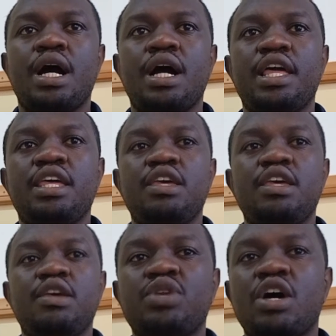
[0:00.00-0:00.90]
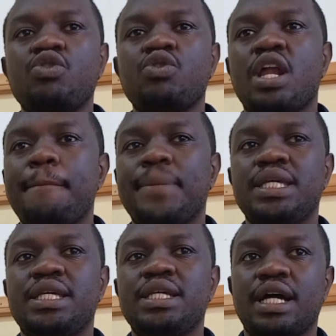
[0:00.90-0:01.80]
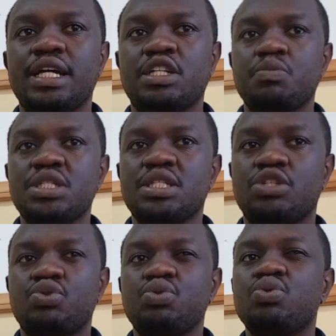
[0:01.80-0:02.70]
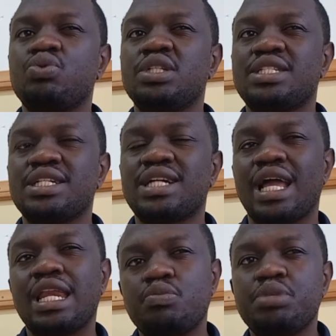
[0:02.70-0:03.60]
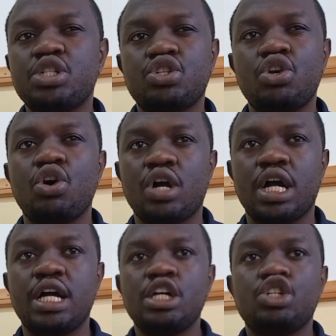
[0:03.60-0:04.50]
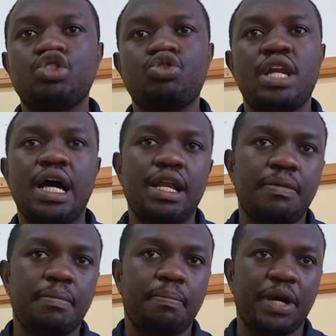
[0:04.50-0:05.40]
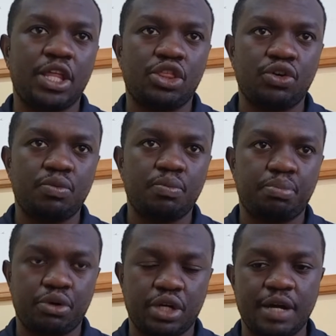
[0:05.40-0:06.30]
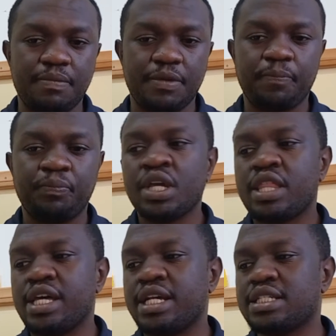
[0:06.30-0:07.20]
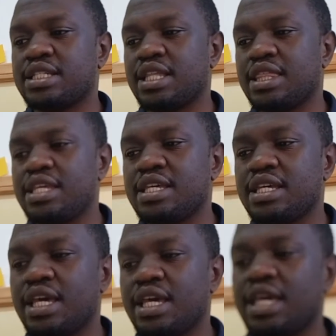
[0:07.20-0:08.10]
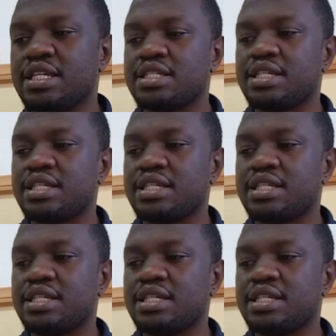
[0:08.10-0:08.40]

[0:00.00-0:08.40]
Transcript: If now you are a beginner, it means that you will take a little bit longer to learn Python programming. The next thing is